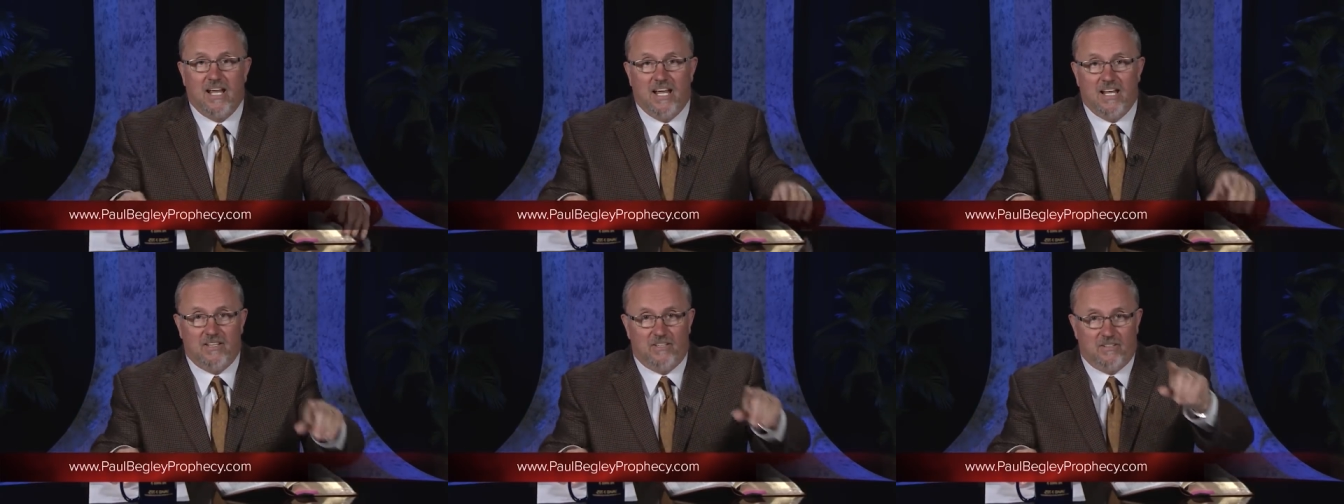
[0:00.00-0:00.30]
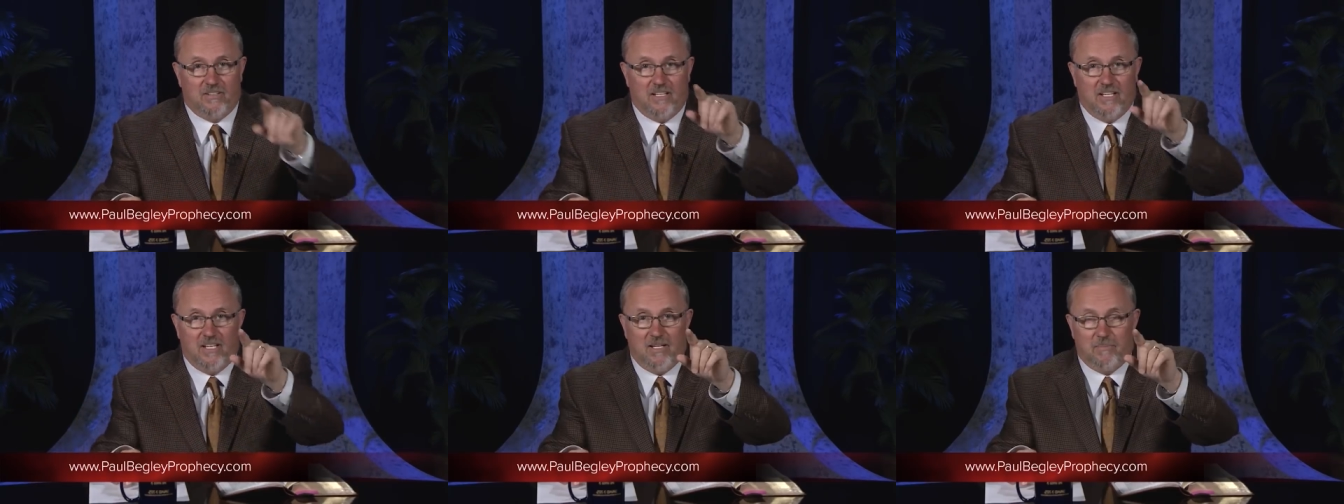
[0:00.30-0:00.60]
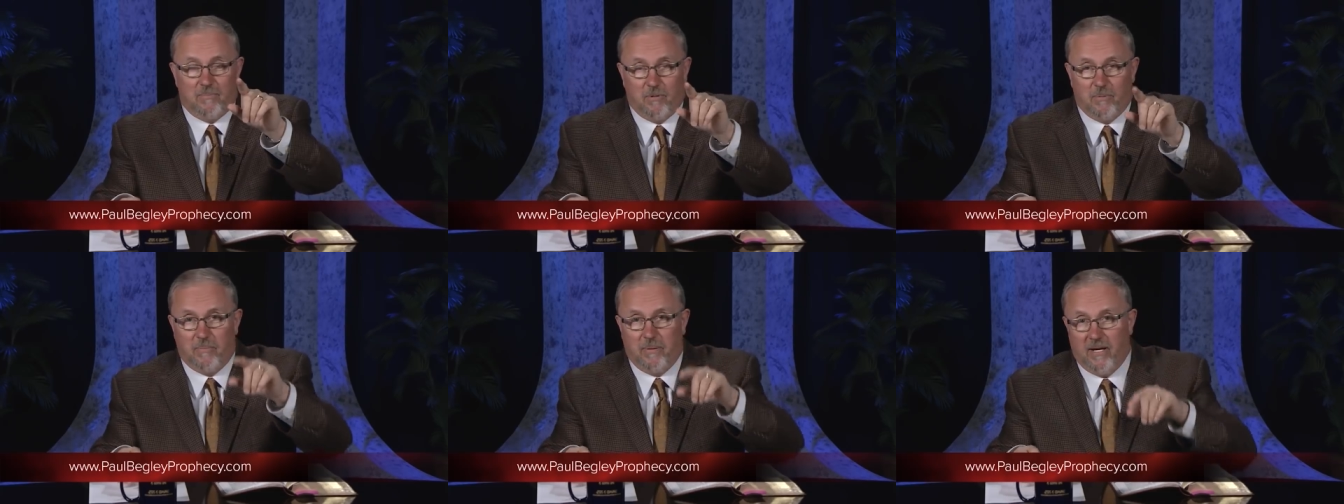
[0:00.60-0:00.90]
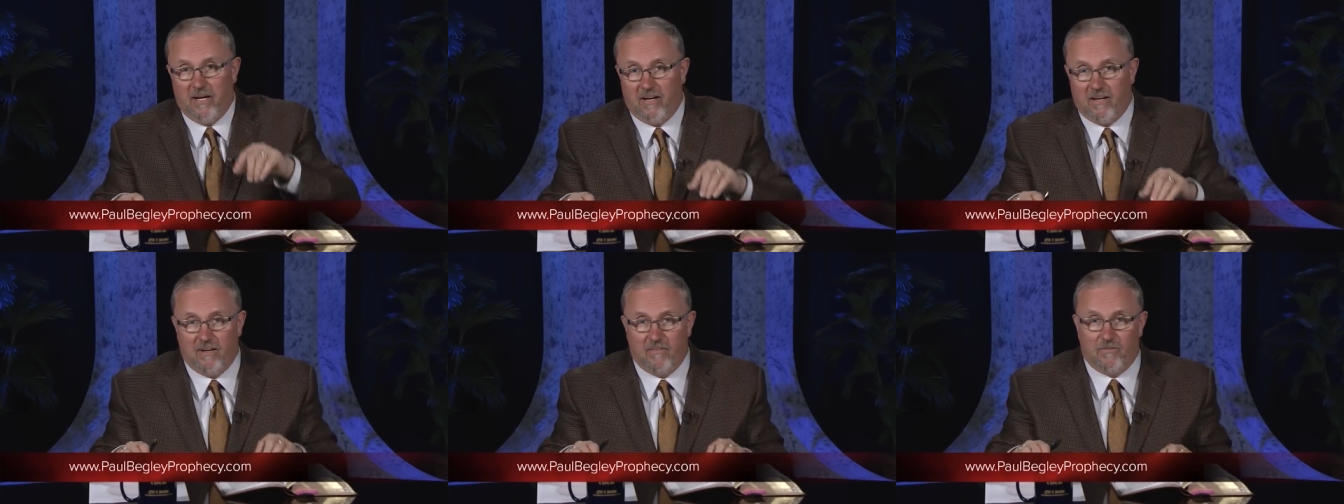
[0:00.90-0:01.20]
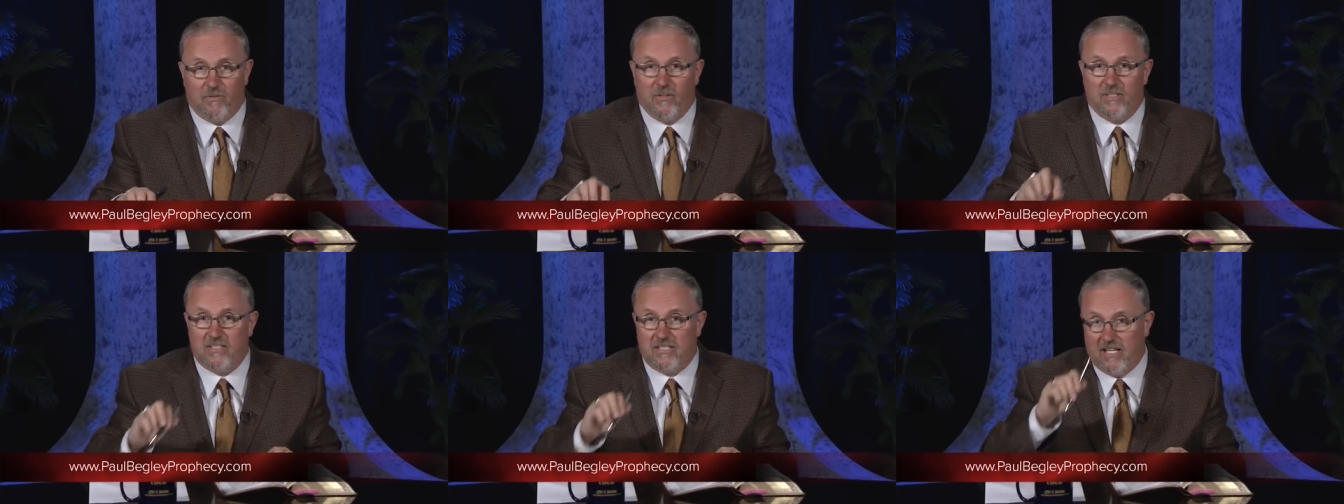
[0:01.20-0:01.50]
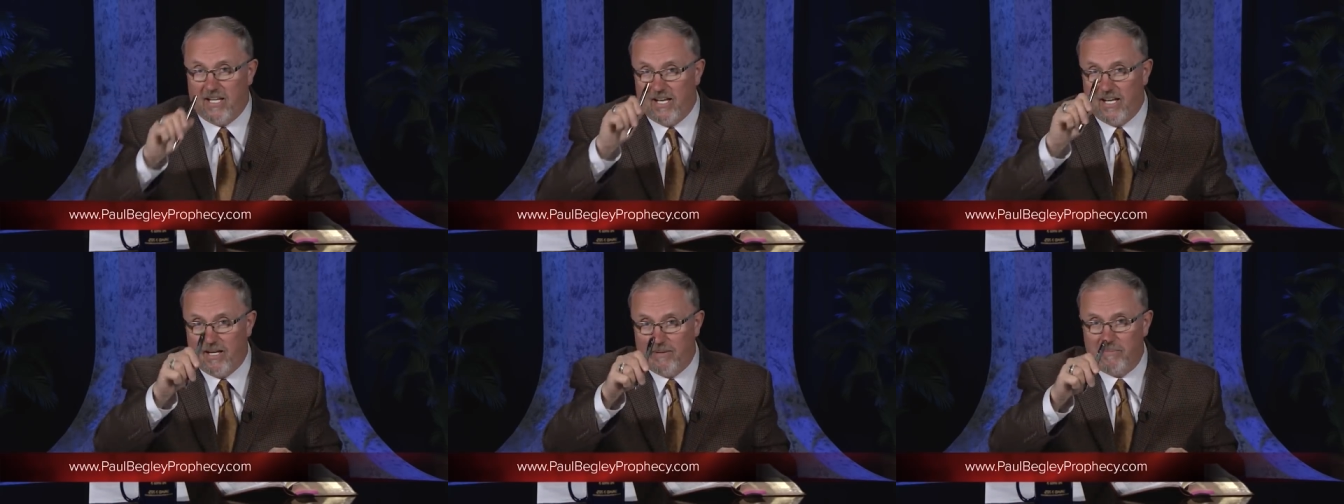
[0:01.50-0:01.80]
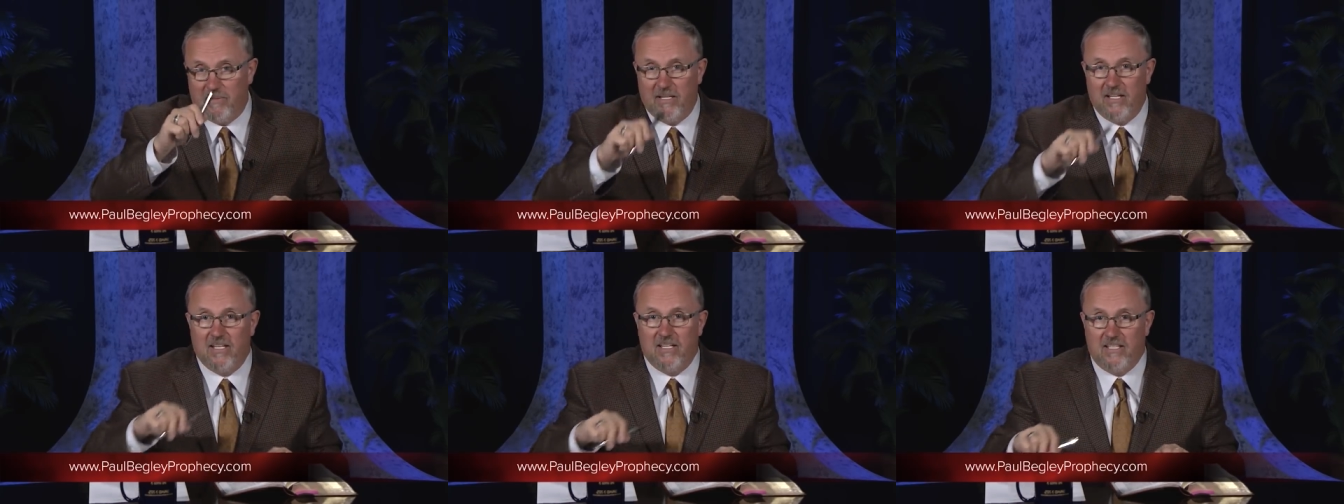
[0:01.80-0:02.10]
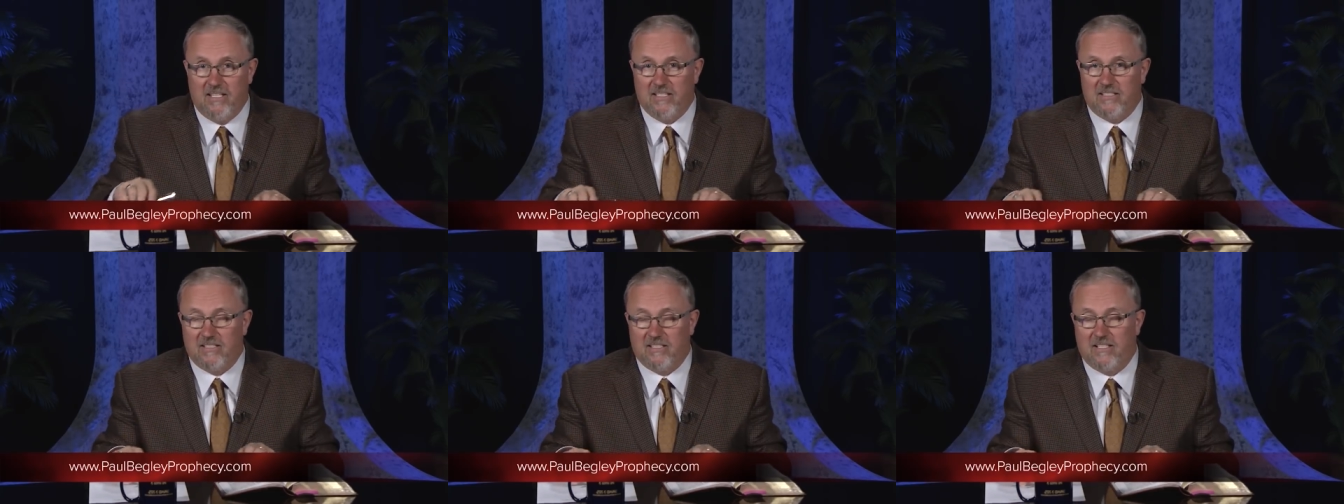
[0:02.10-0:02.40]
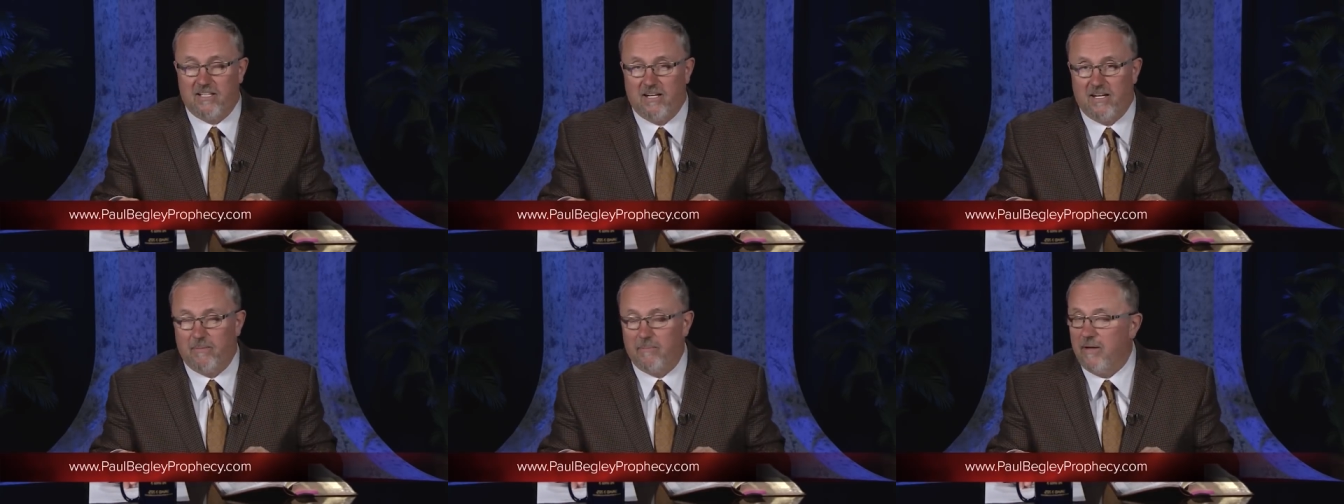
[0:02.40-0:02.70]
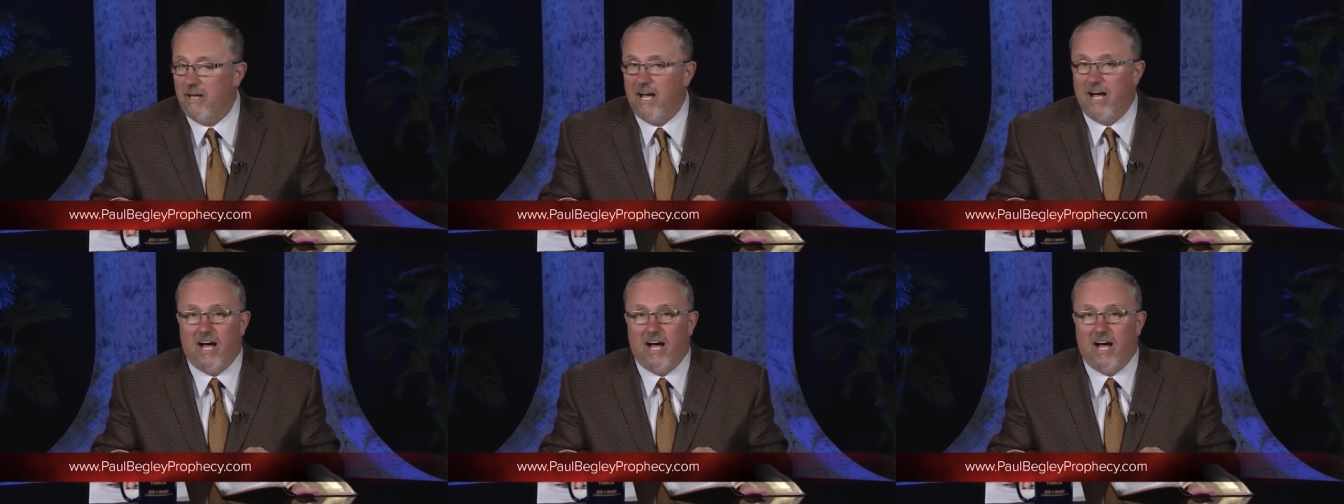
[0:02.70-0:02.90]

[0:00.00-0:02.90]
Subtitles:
and they're getting prepared for a time yet to come.